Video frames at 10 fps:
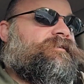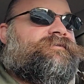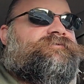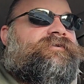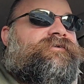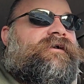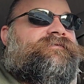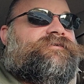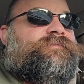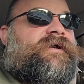also rather have the
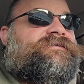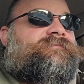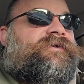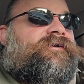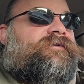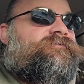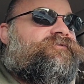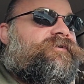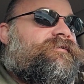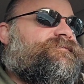space on my hard
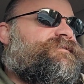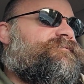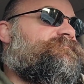drives.